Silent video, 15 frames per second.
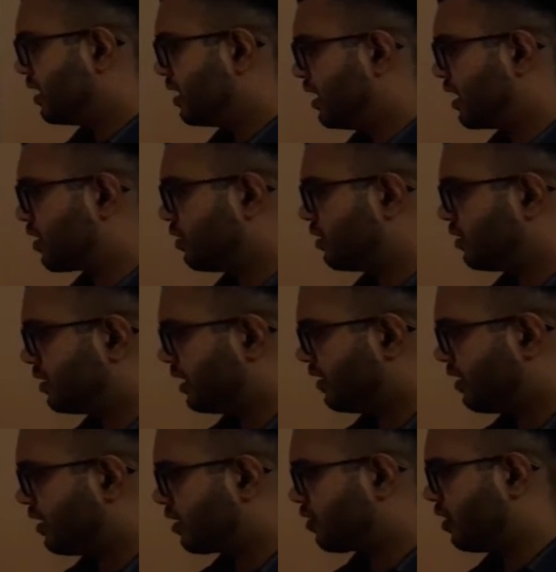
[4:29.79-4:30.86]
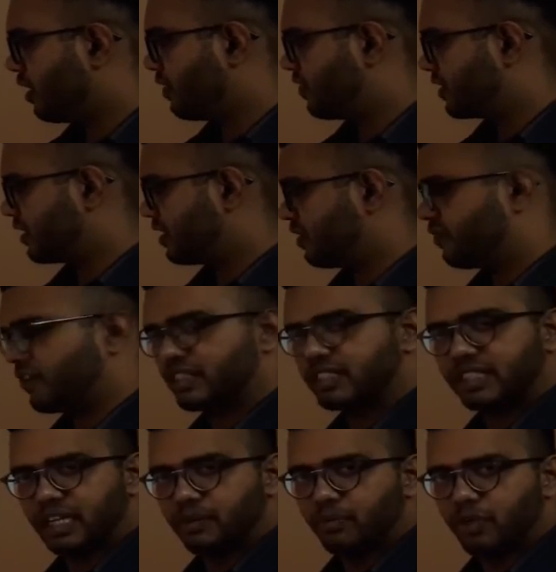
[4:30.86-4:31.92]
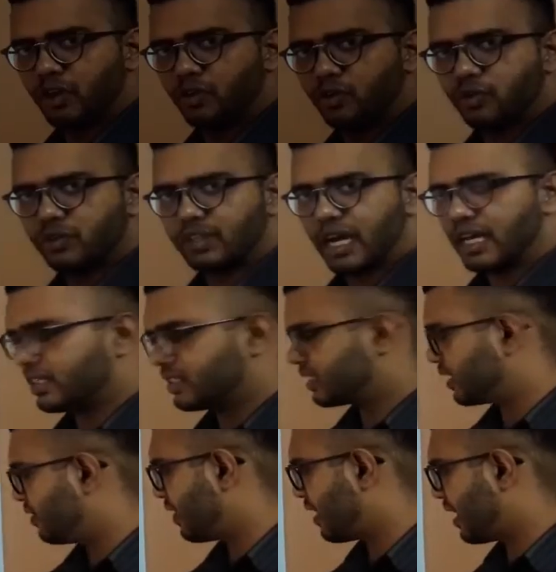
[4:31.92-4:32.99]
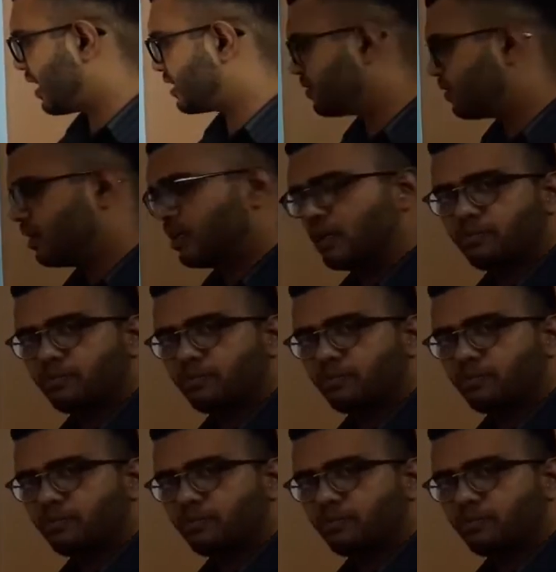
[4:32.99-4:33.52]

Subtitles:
equal to the coefficient of friction mu, that is given as